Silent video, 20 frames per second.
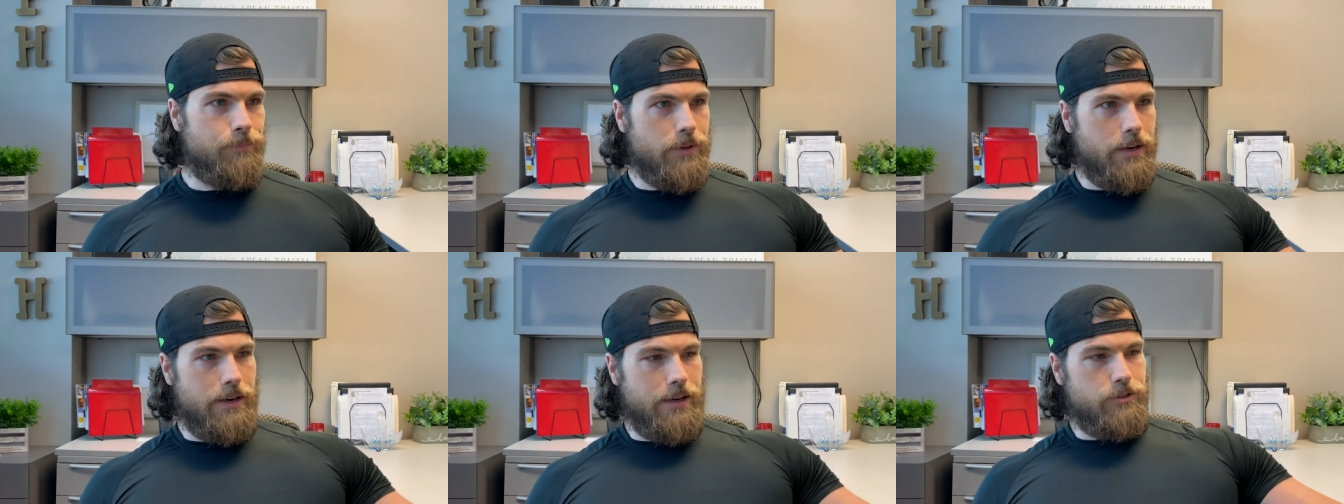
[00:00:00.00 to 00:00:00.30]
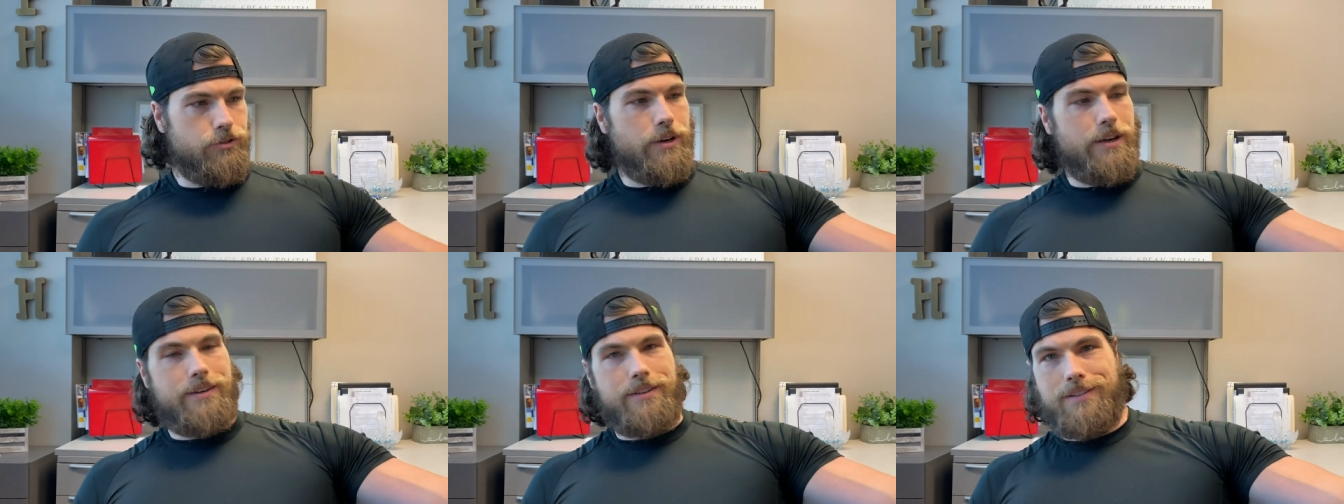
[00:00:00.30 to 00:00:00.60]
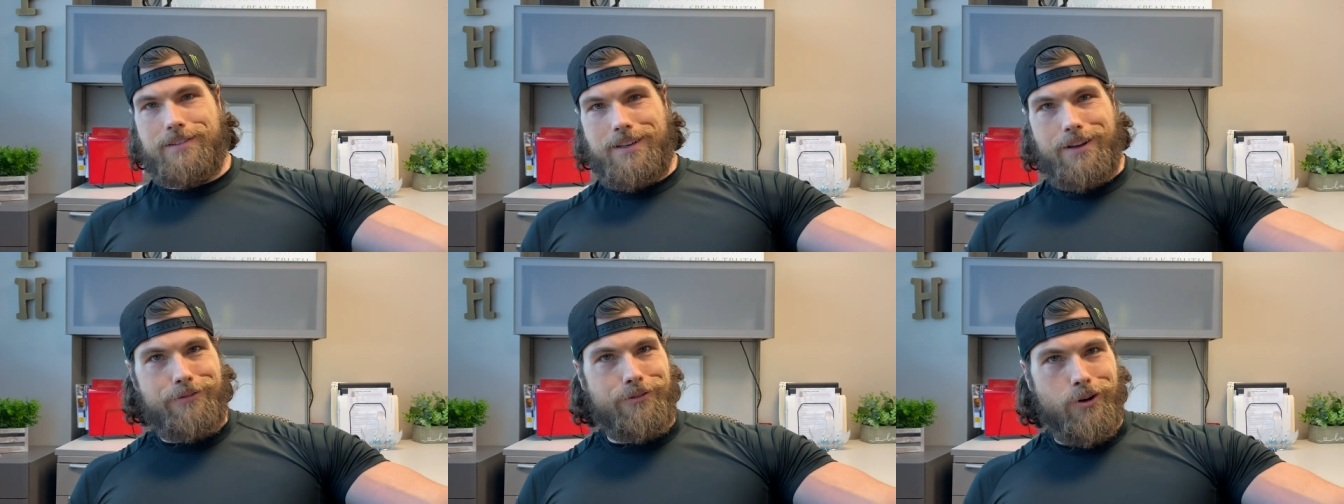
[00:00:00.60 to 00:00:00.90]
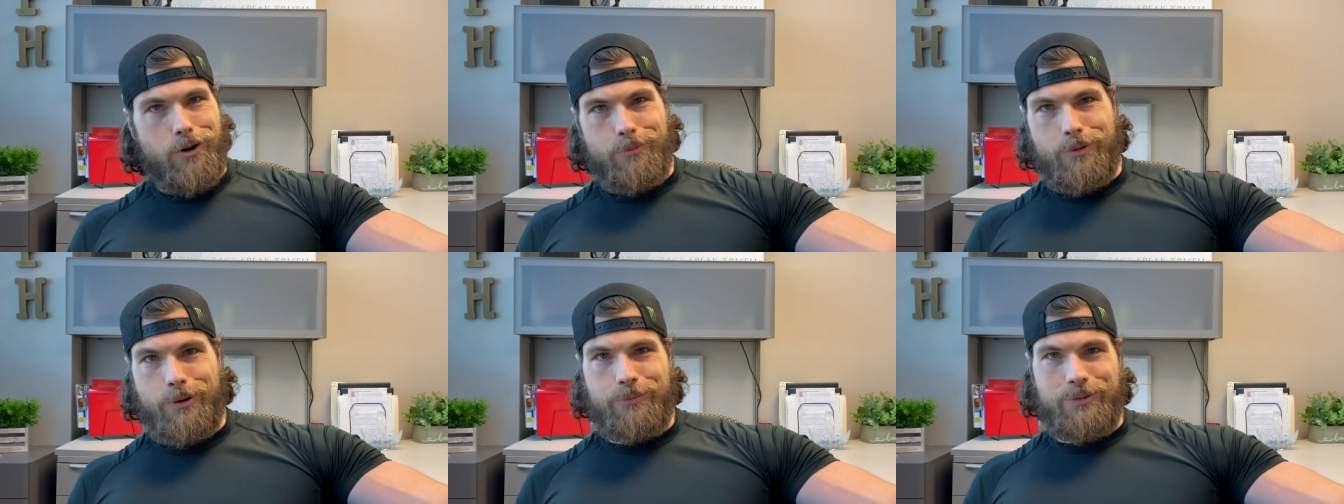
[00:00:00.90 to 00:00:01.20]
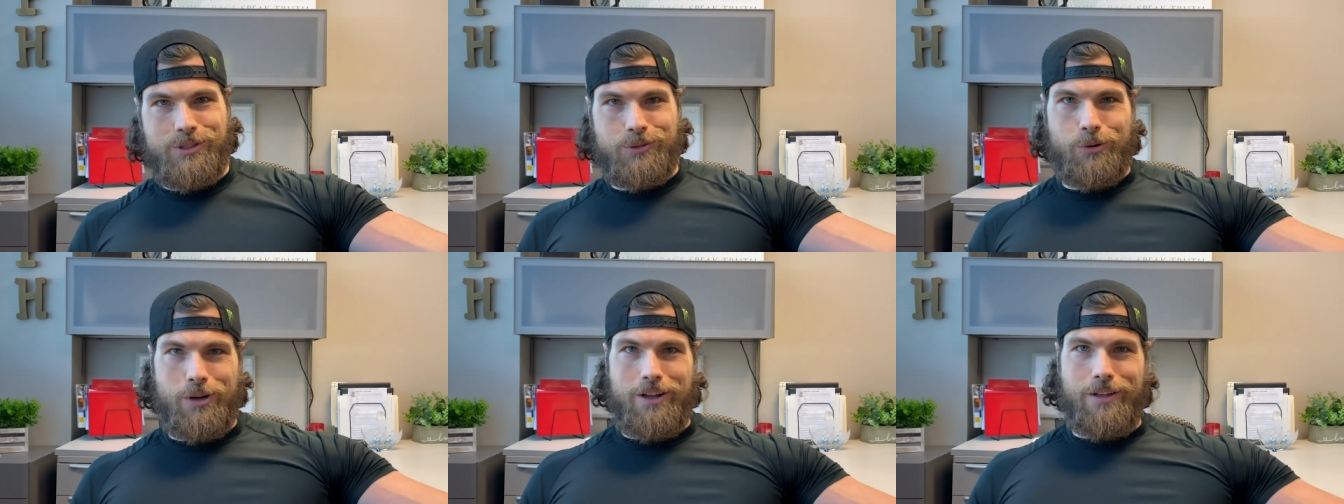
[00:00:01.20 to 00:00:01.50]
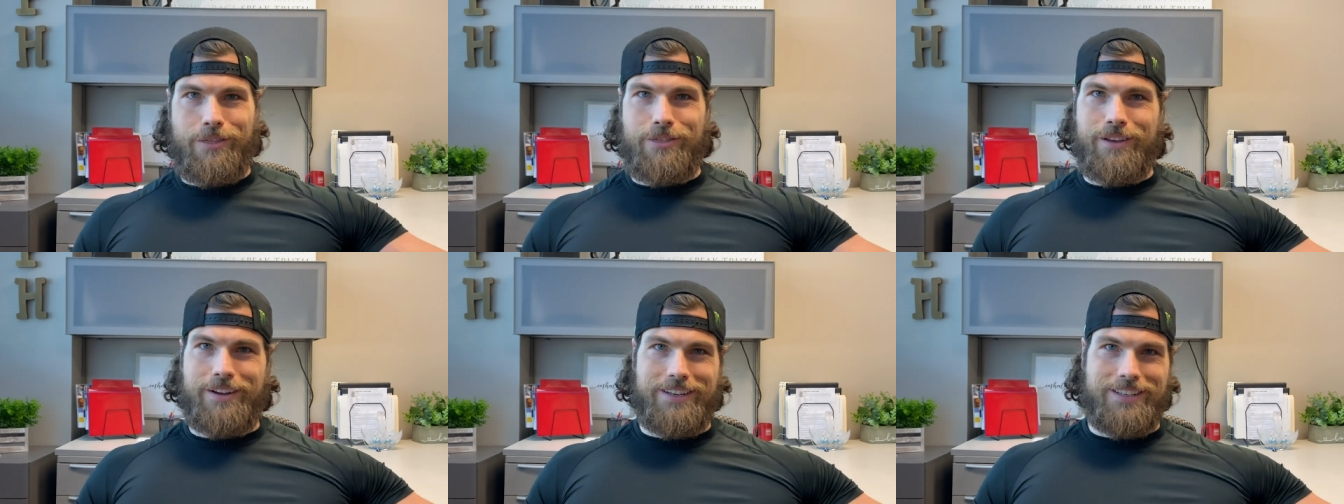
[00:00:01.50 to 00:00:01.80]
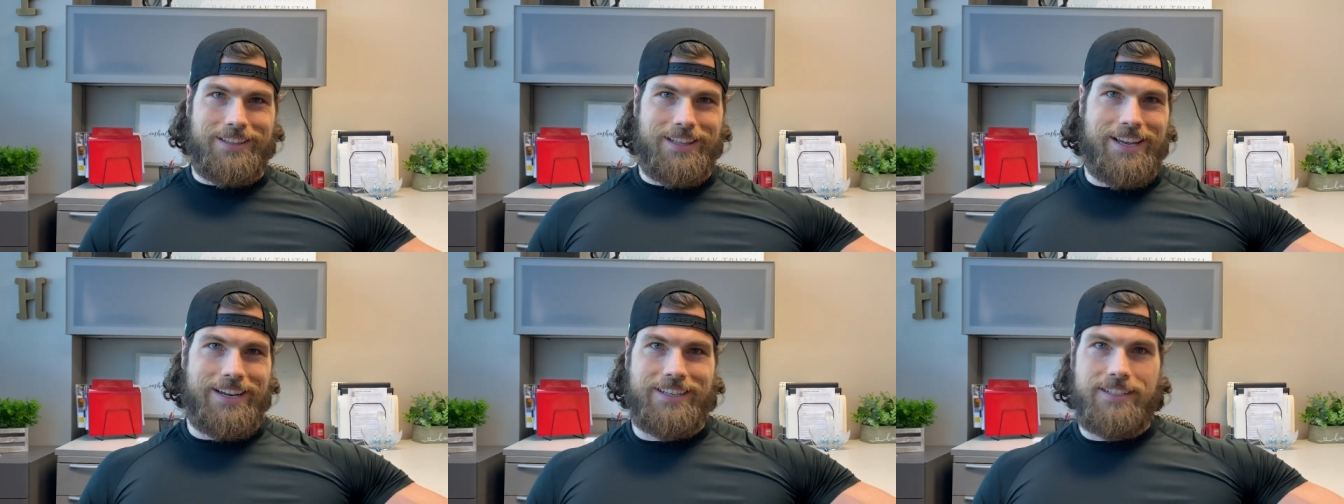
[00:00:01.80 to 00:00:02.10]
and I tried to stiff arm him as well,
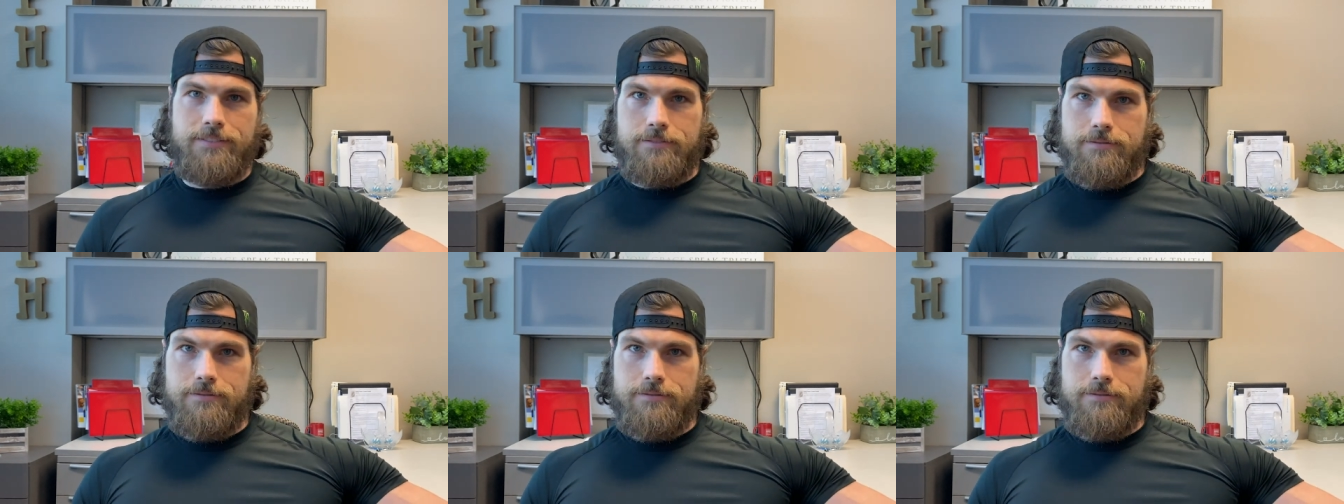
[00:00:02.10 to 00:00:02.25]
thinking like,